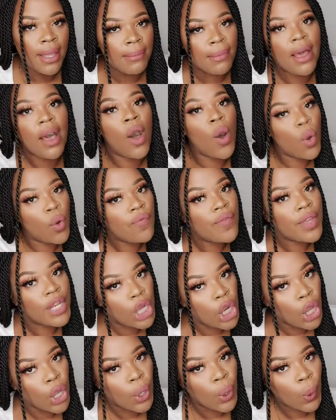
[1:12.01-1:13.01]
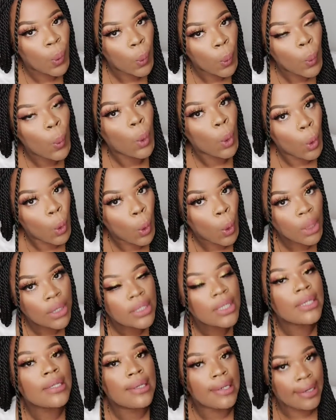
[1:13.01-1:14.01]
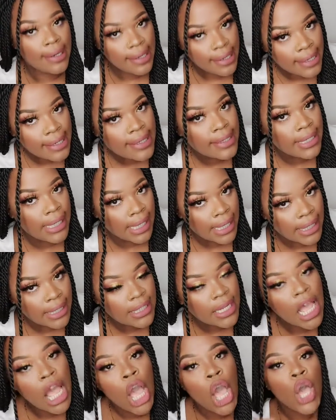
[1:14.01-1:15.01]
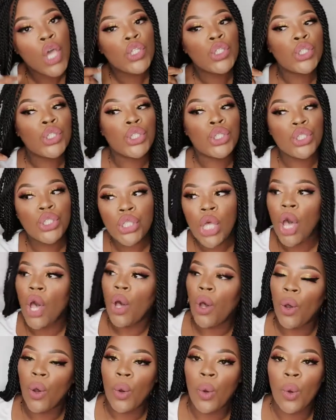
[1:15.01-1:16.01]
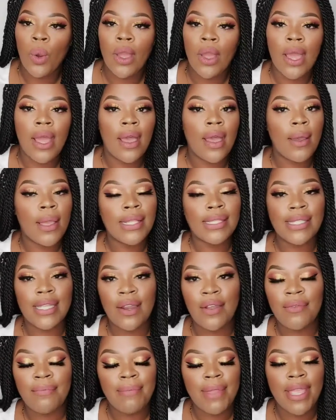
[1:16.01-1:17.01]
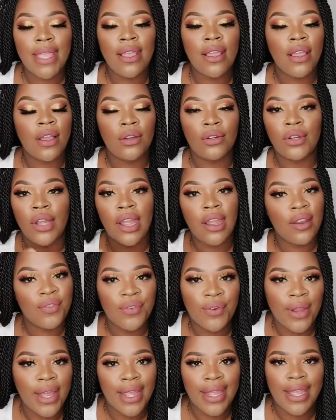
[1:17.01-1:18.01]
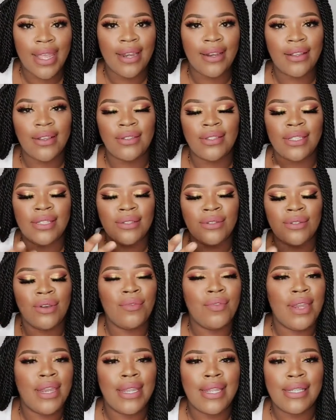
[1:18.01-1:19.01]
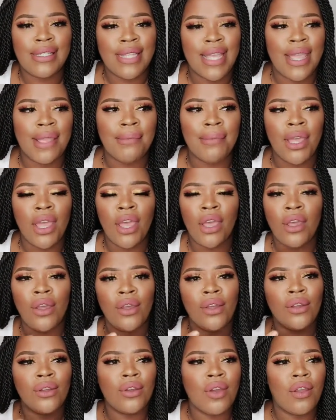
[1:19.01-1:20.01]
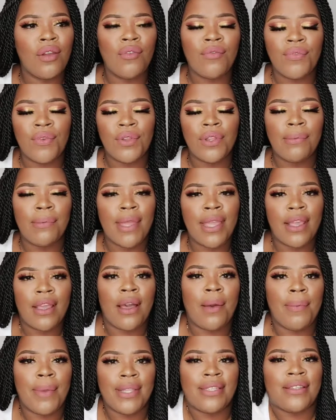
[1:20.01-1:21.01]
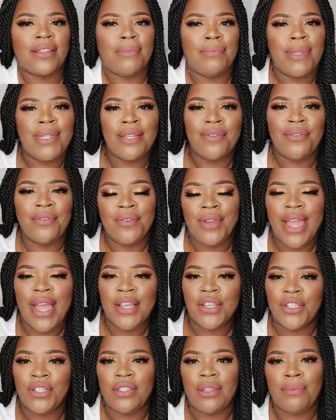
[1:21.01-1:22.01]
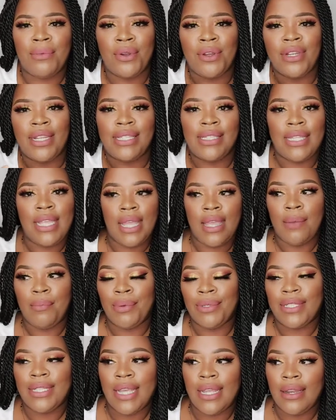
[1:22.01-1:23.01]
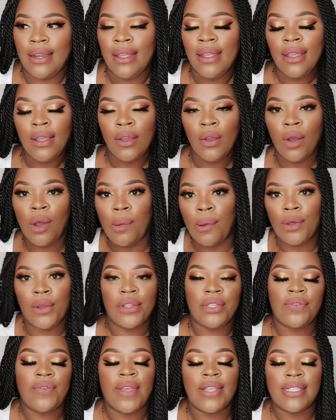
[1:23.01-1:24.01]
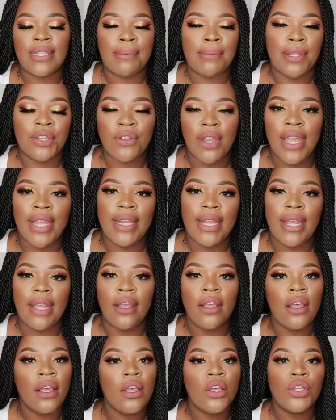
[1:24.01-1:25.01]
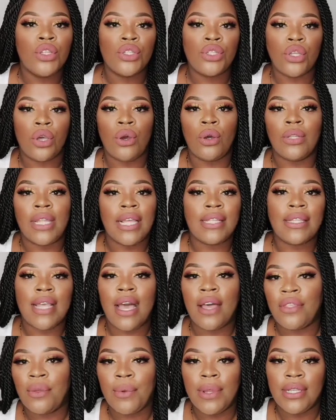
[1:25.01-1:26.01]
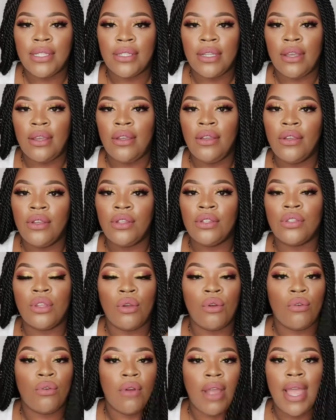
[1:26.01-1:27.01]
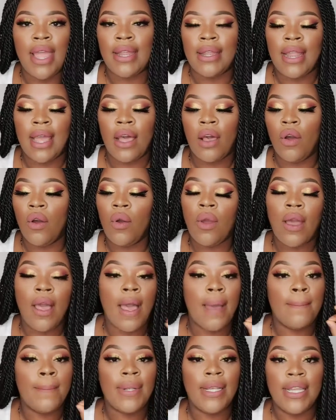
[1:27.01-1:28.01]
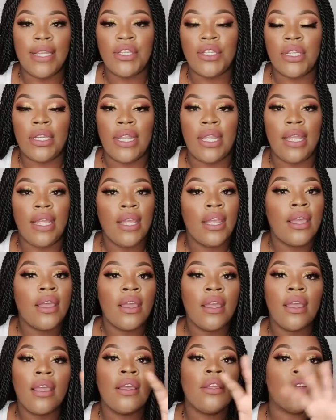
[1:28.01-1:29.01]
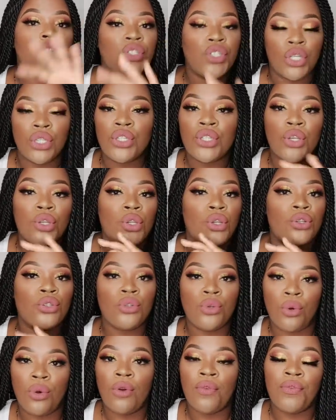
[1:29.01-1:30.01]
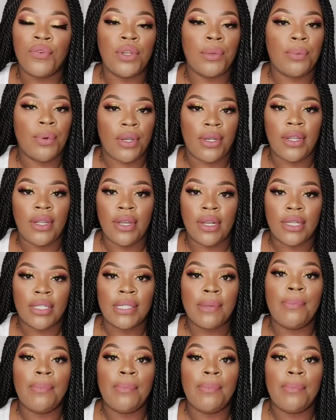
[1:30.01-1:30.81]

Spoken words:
My whole video got deleted. So instead of me going through it again, because it's not really the same, going through the makeup is going to be different reactions. I'm not going to sit here and pretend, oh my god, it's the first time me trying it. So that's out the window. So right now, I'm literally just going to talk through the products.